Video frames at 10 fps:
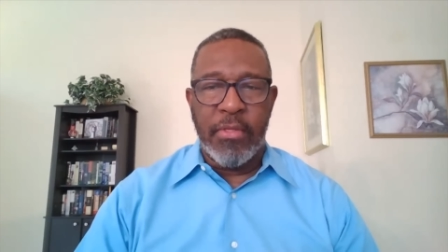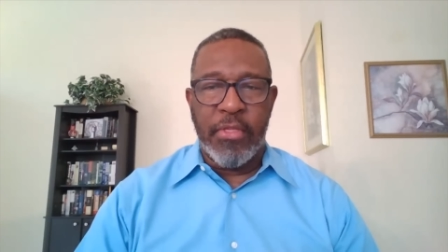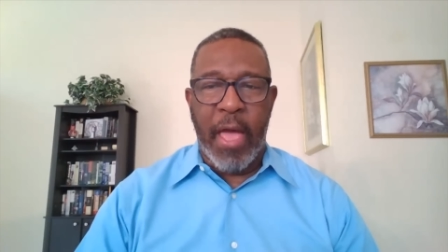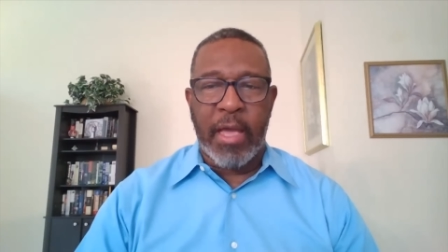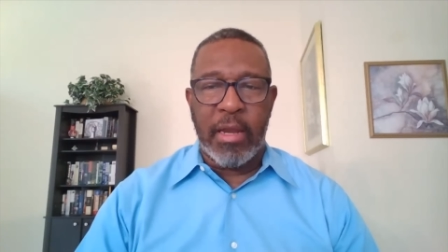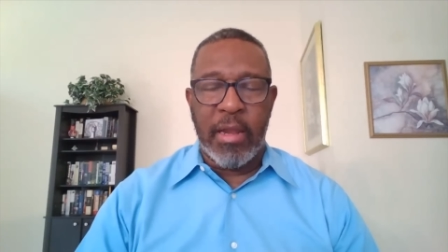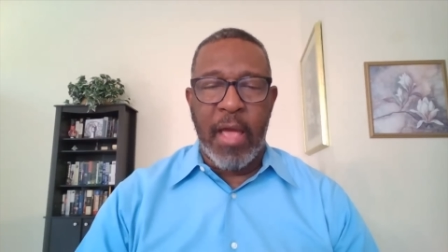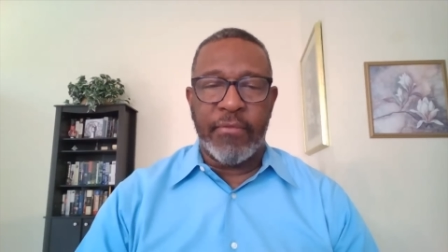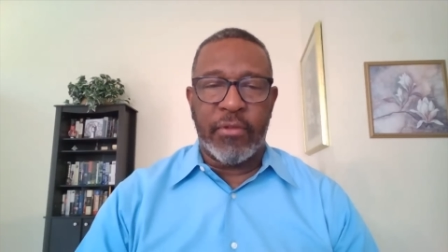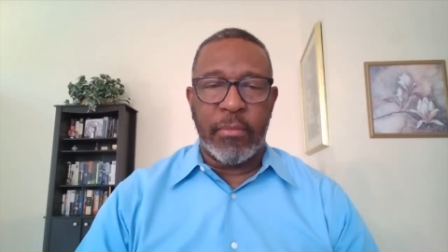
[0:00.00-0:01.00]
That could
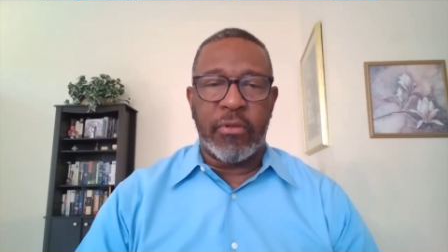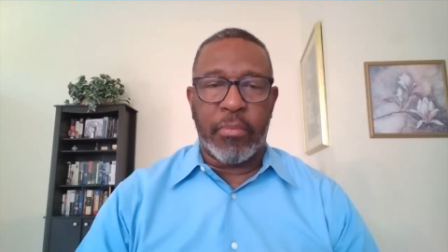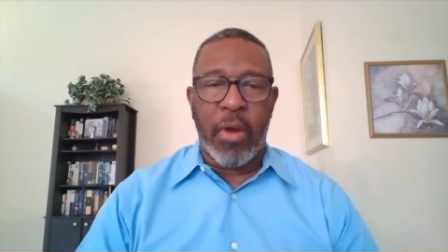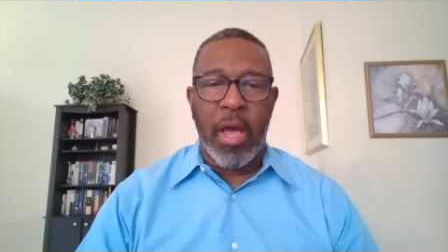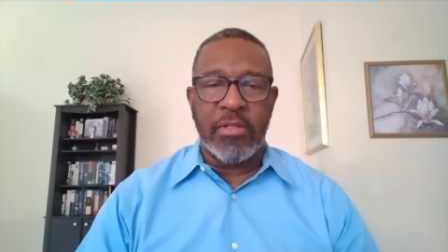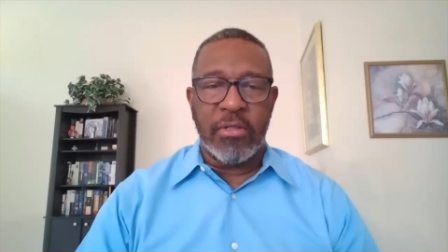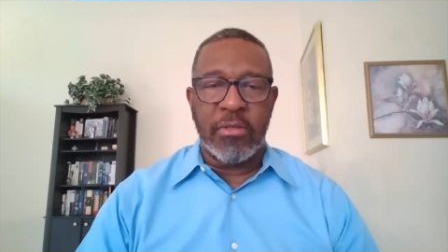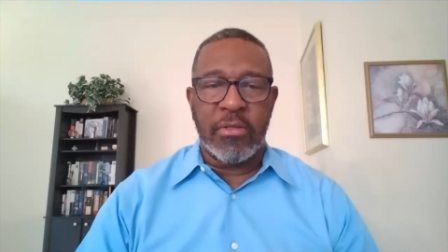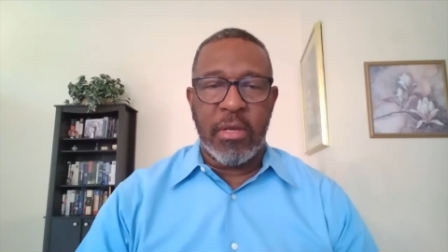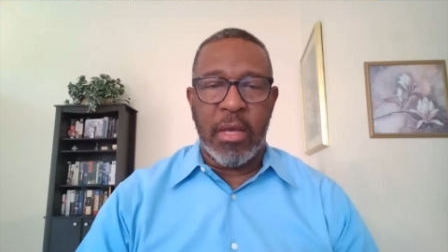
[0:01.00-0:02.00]
have some
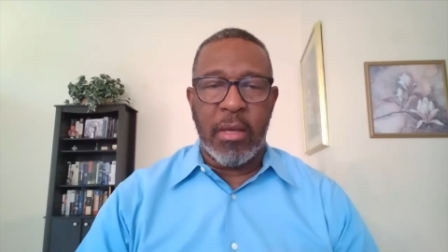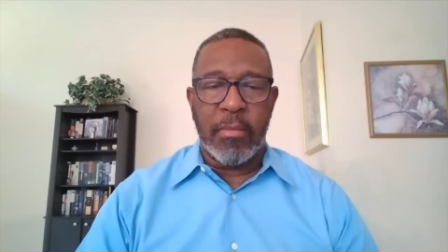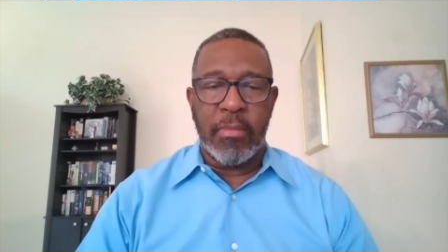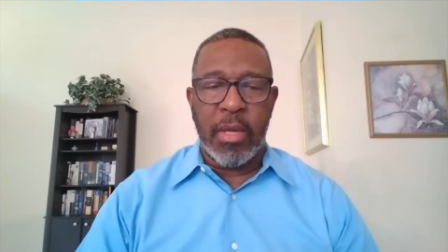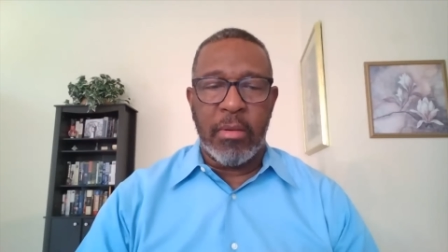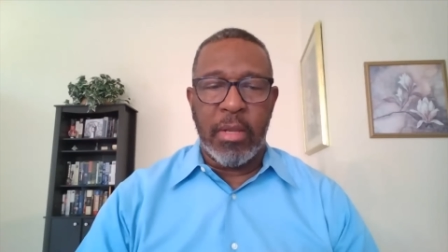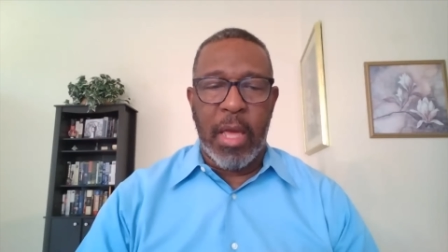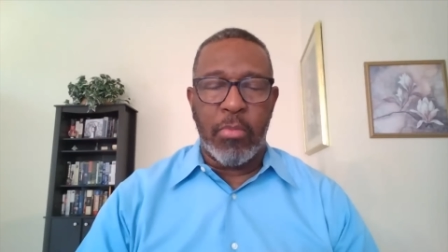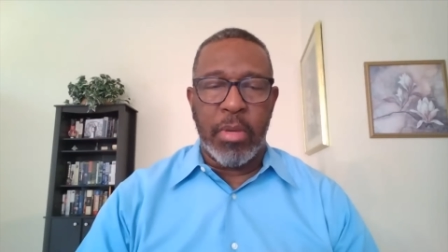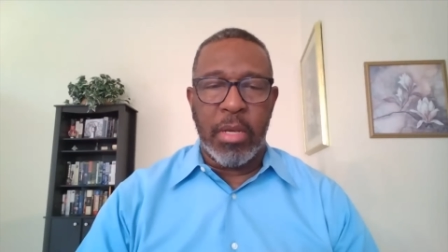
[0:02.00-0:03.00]
surprises, and
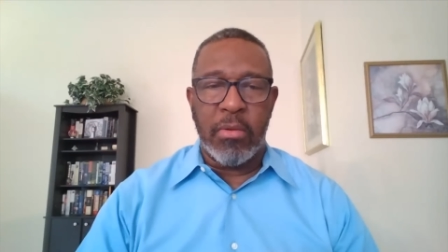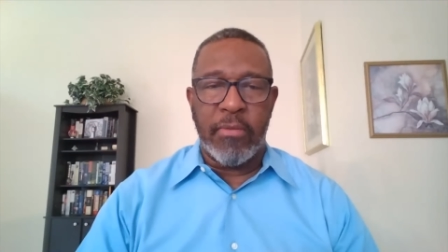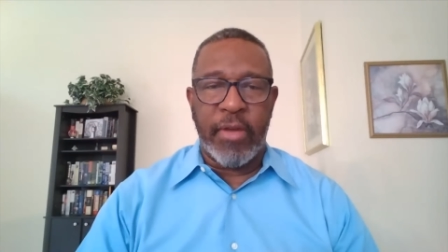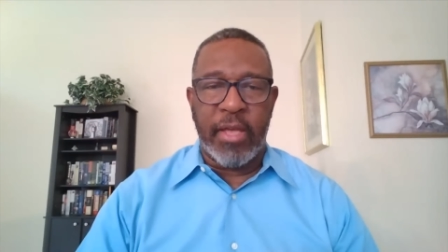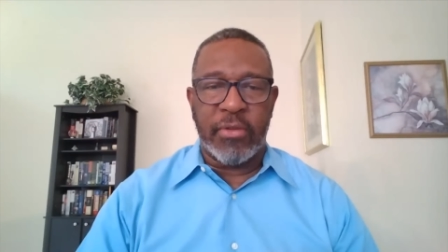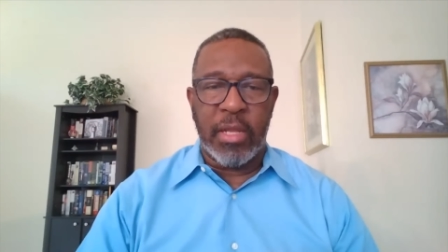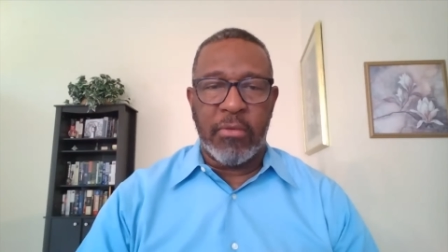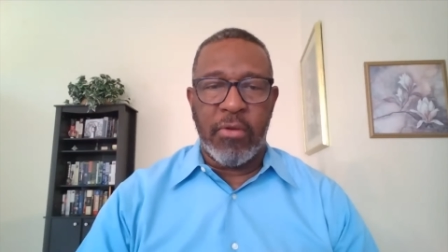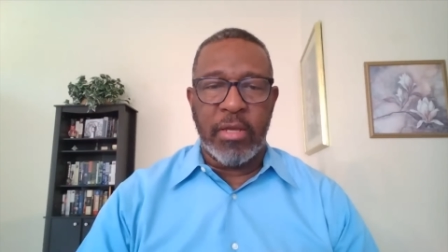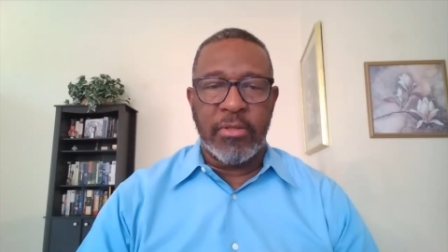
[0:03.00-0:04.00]
that would be a fascinating
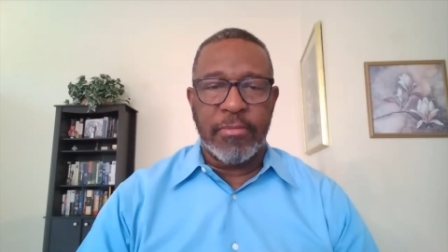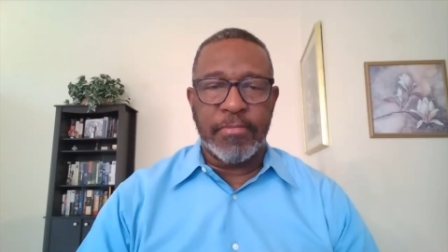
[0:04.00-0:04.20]
race.